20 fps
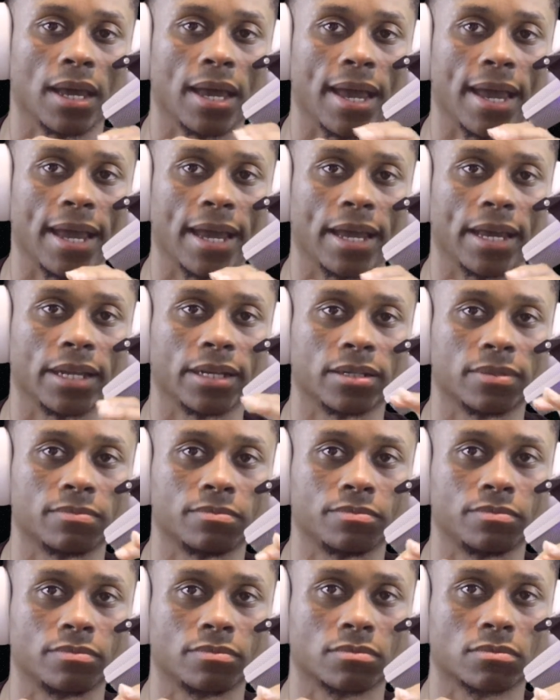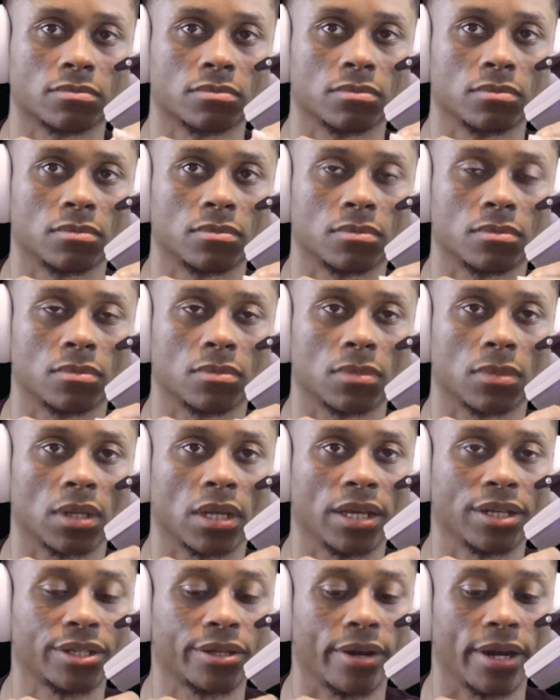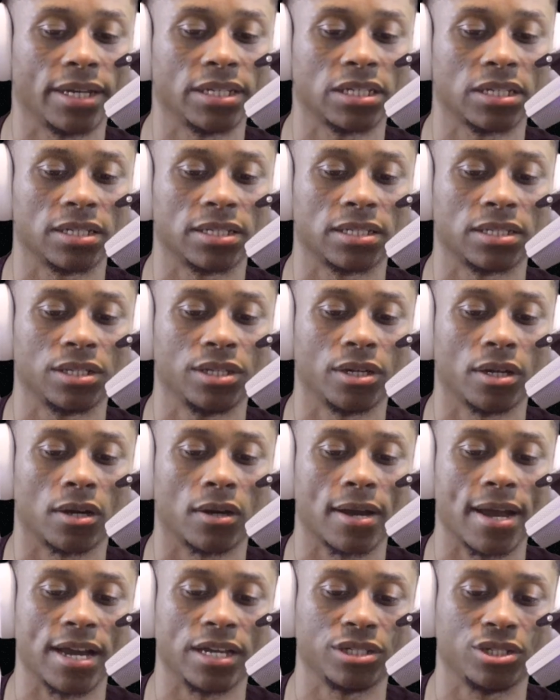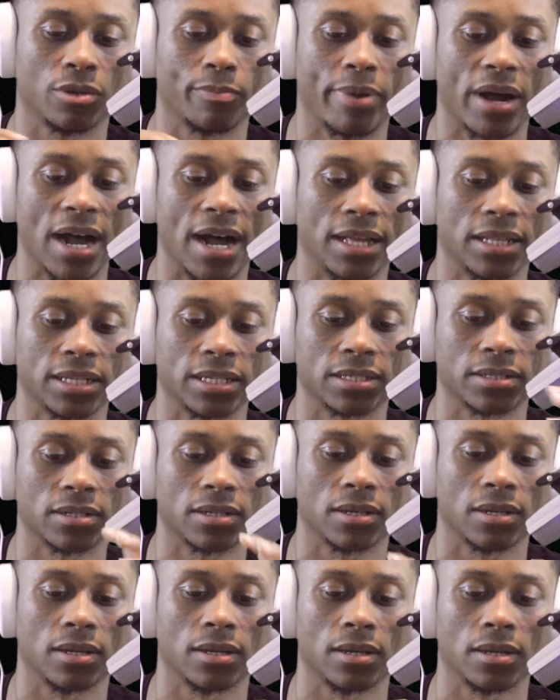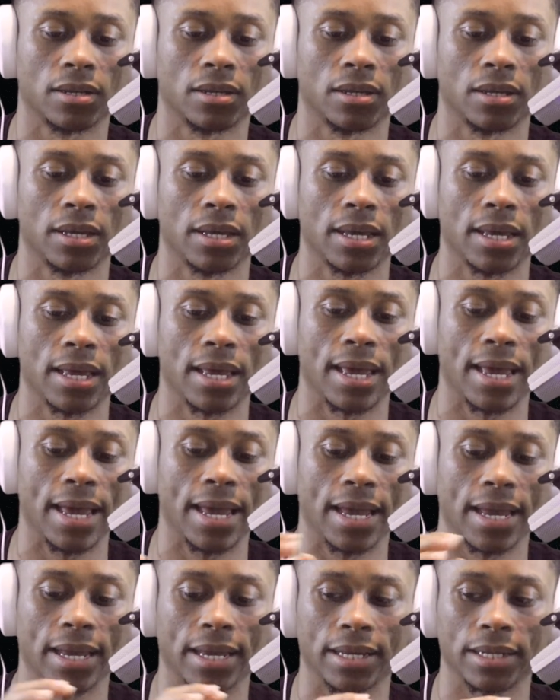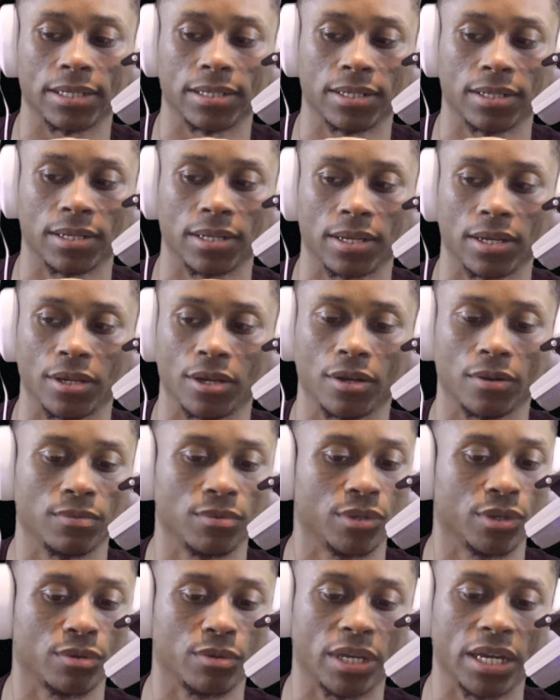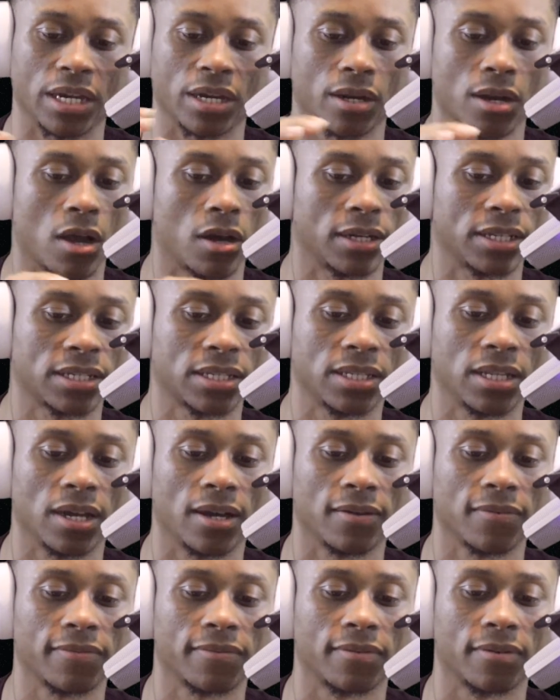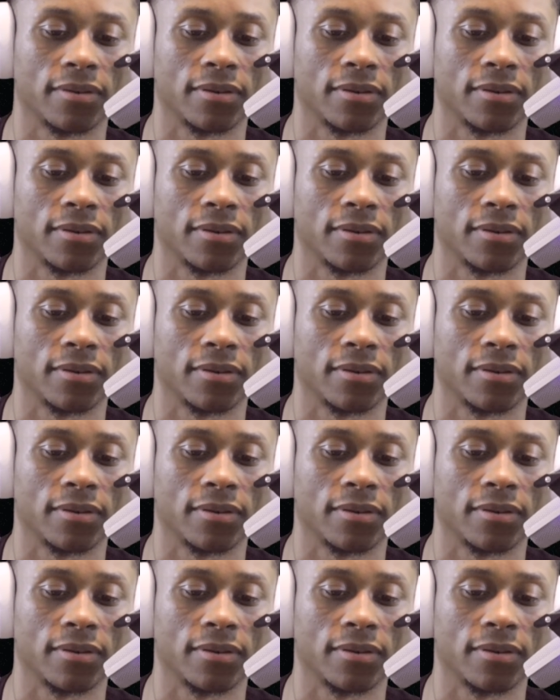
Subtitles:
and it's crazy because as you're piling and you're getting all this stuff,